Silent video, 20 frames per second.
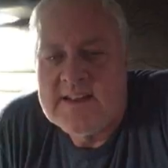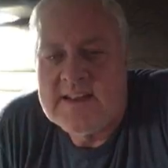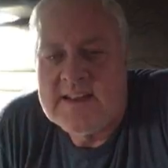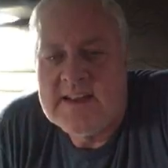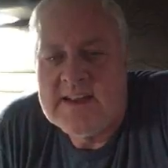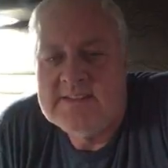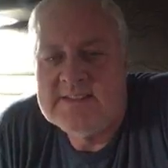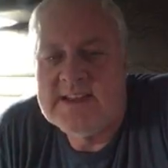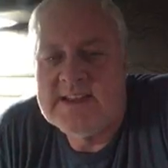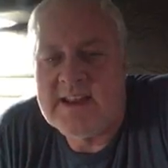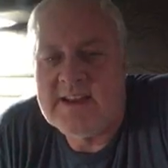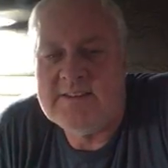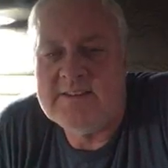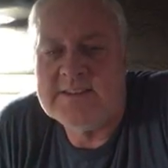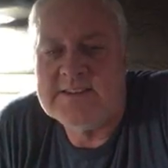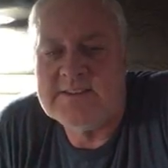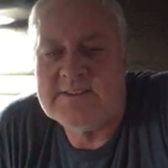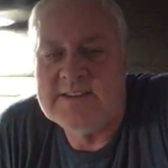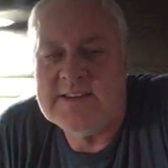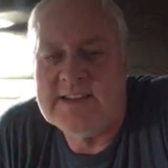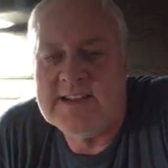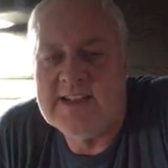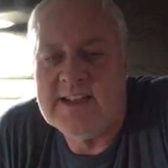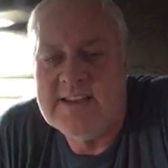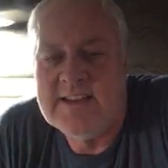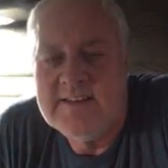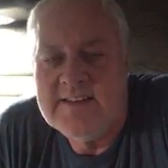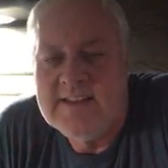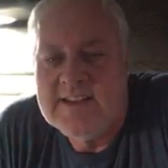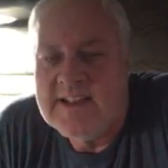Anyway,
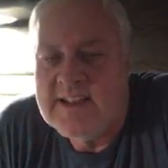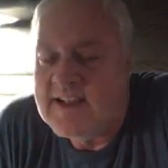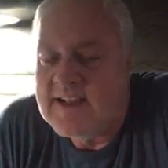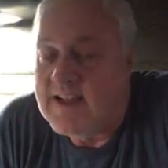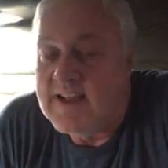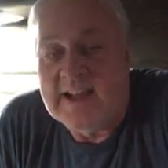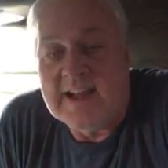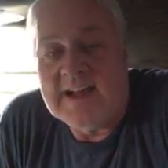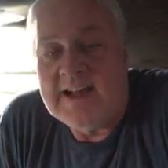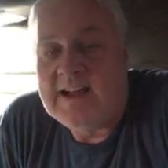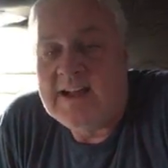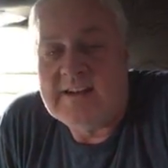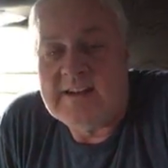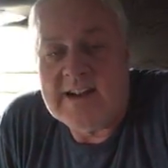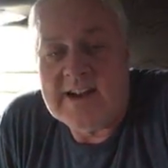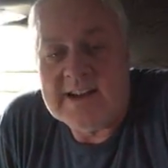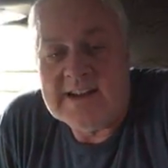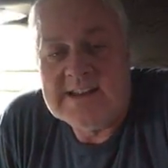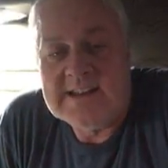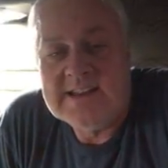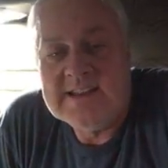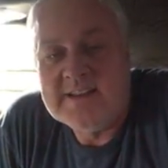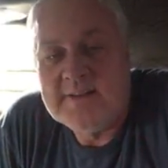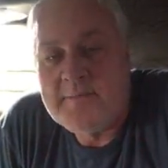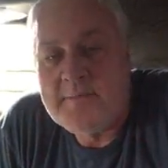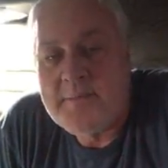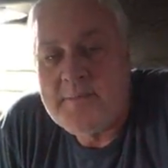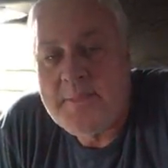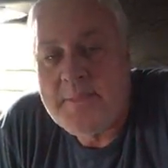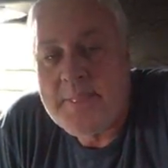had a good day. I hope everybody
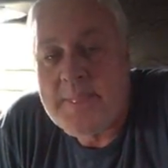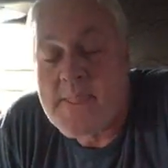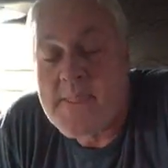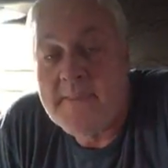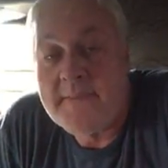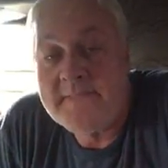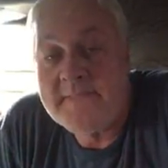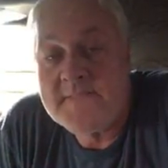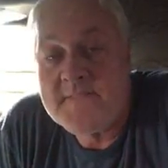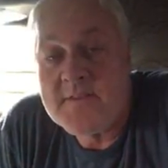has had a good day.